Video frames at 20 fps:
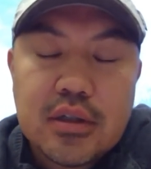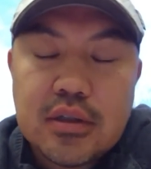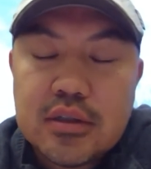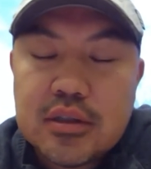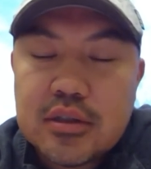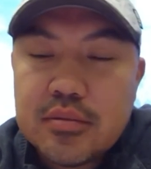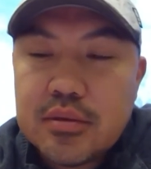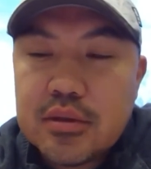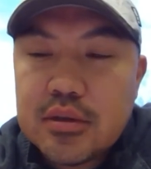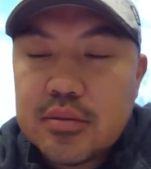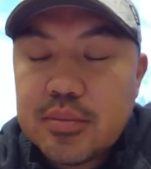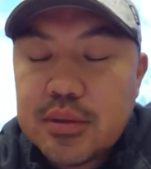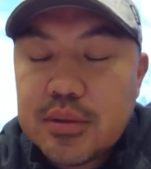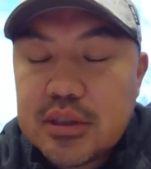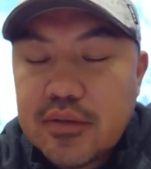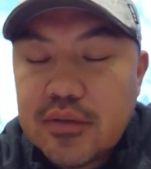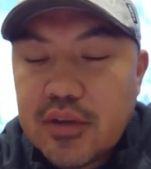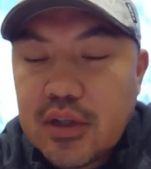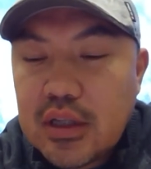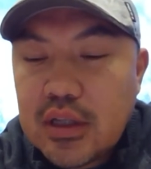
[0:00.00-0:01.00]

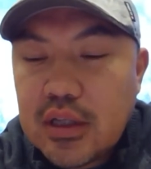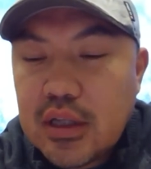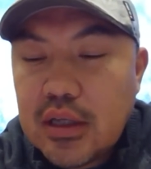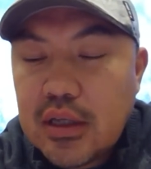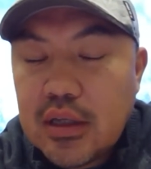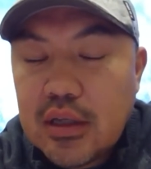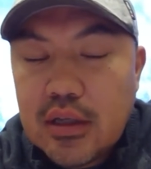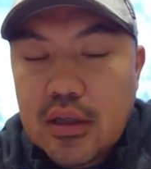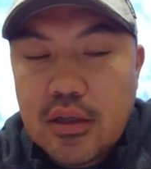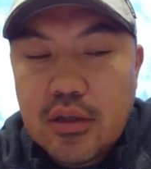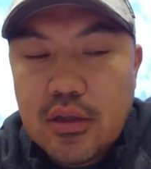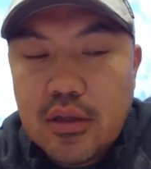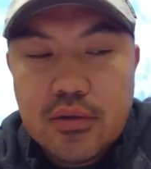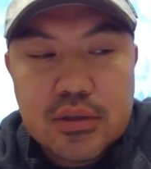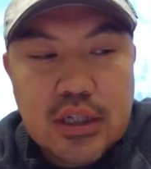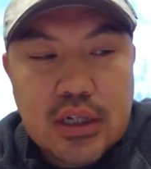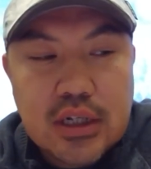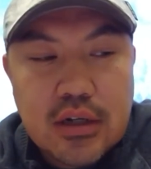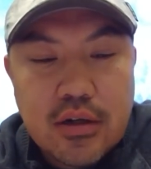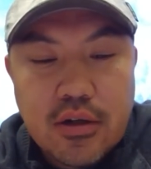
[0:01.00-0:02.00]
Specifically you,
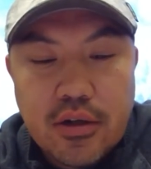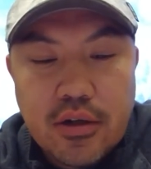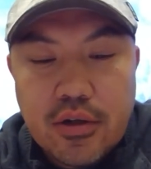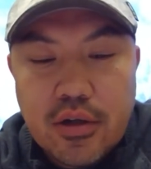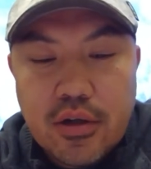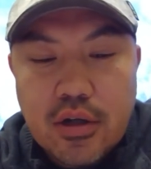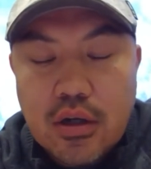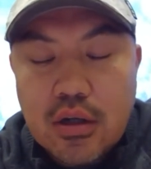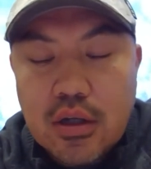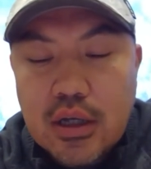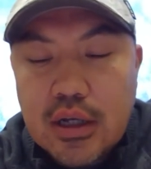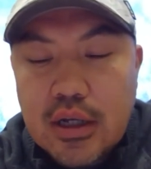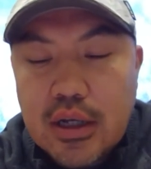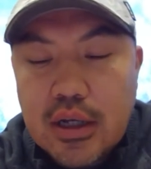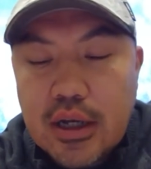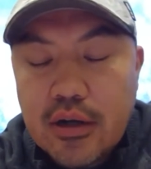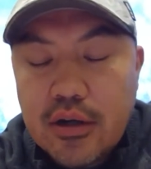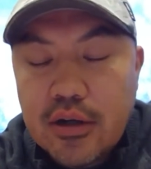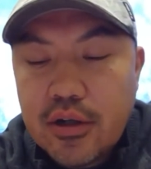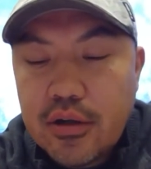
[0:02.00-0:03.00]
Senator Udall, and
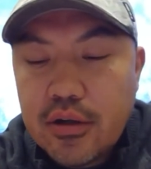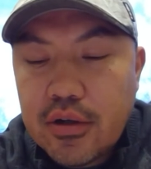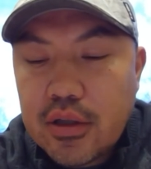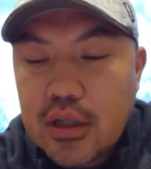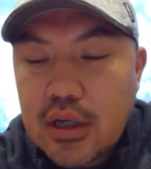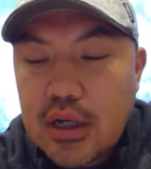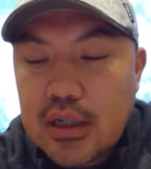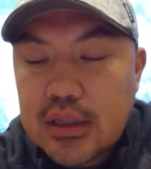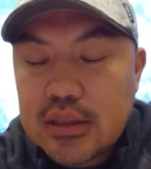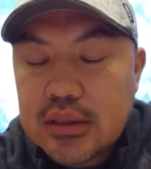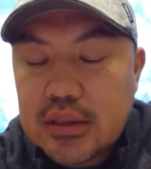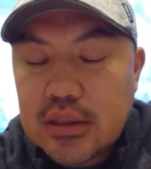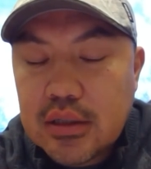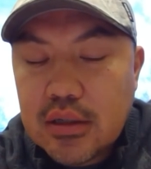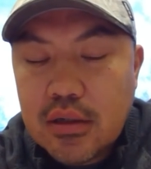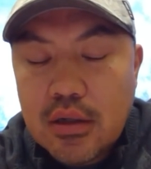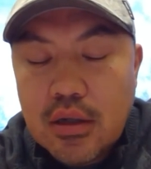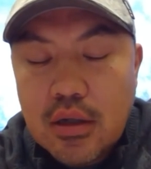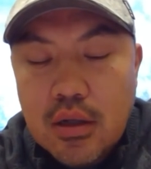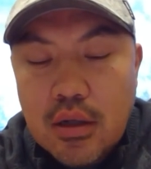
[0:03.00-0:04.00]
hear your thoughts
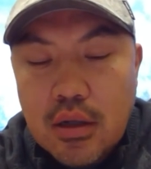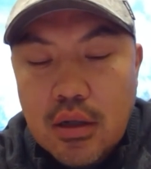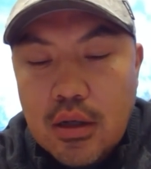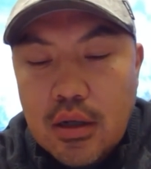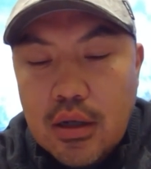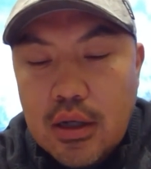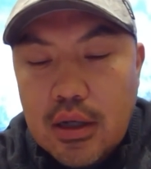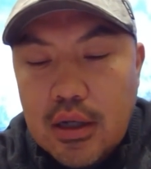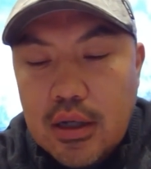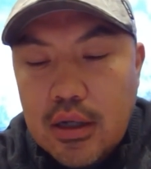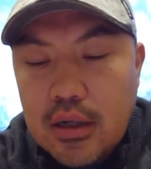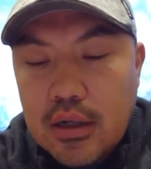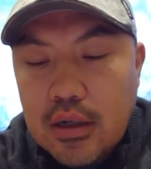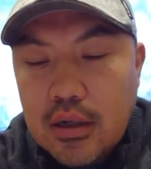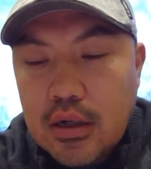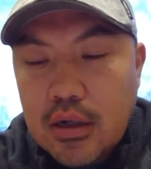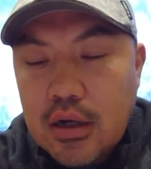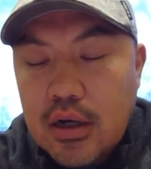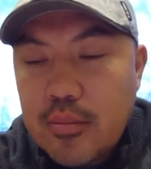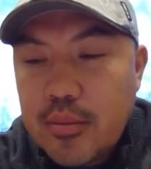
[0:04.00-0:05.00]
and
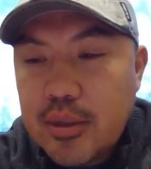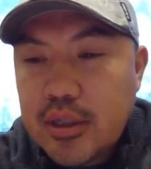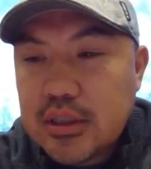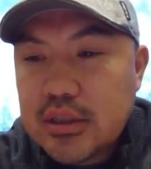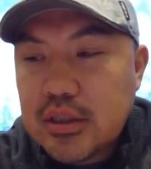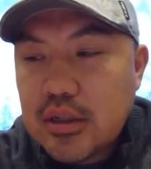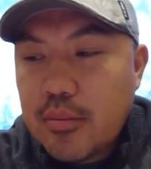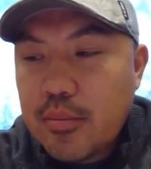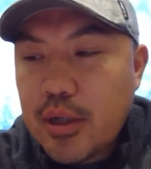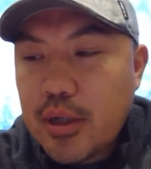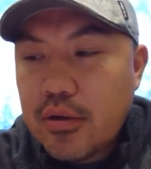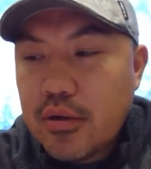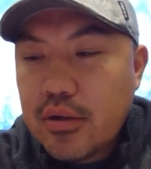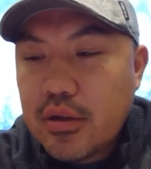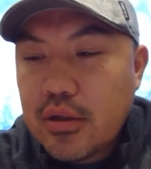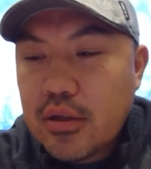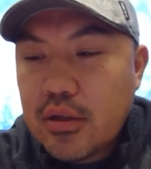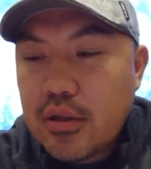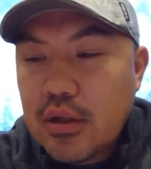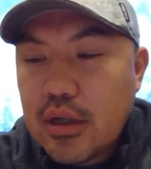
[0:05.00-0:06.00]
comments about
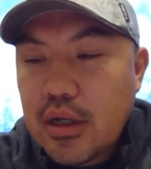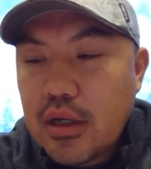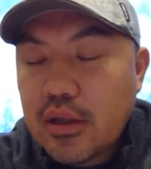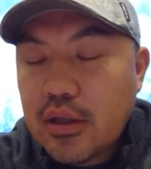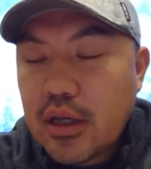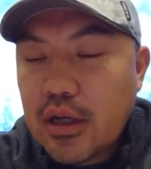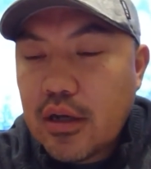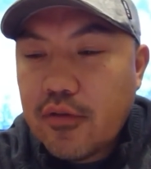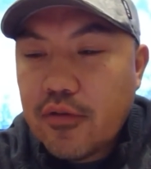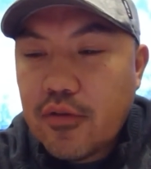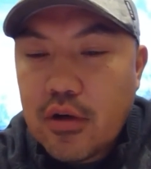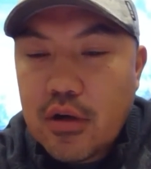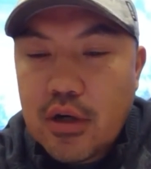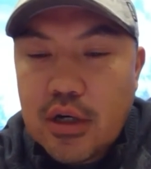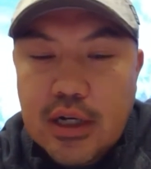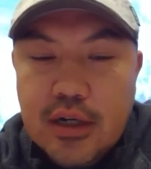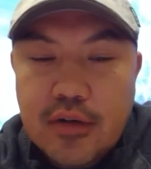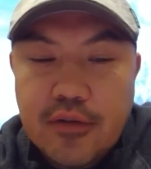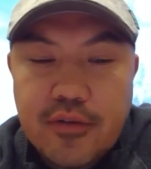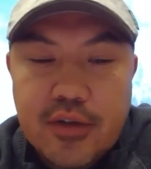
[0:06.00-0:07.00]
healthcare for our
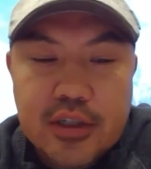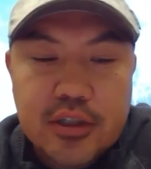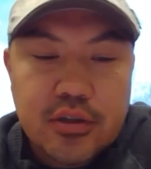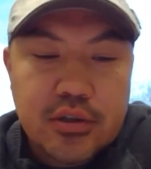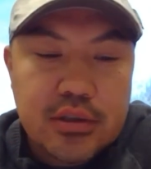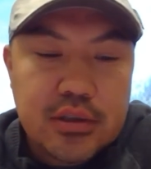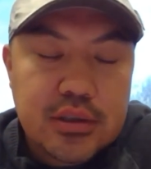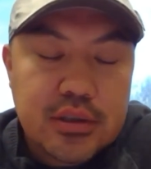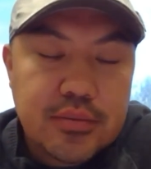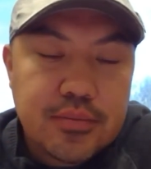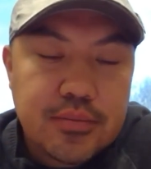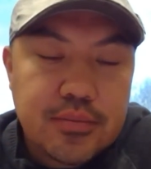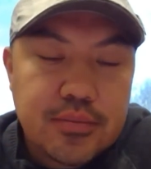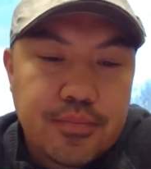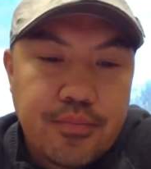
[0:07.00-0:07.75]
Native veterans.